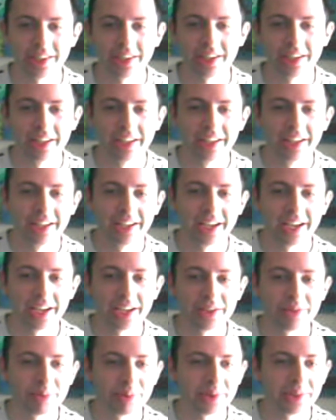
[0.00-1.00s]
It really
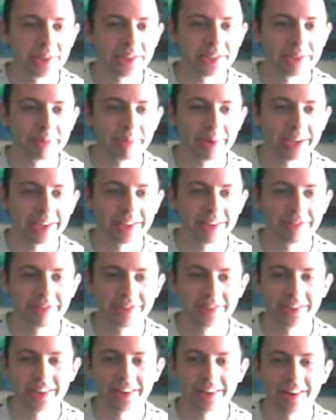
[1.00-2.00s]
is a magnificent
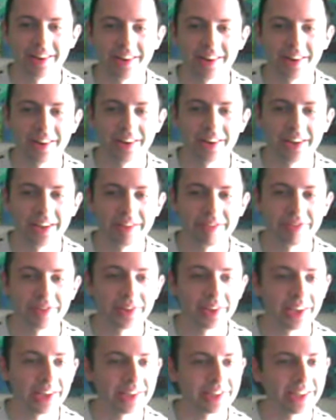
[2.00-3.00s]
car, and if you guys
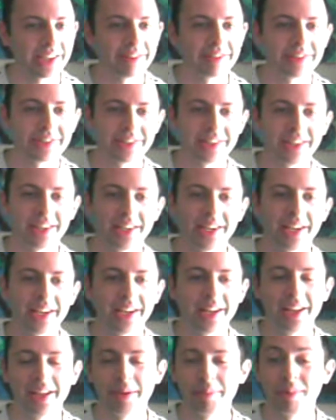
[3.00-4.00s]
haven't seen it
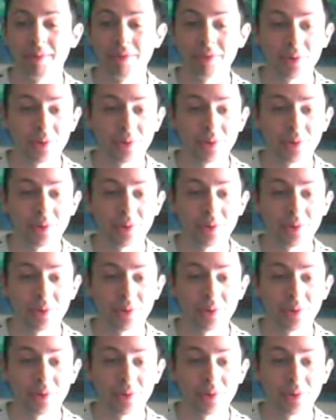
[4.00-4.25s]
before,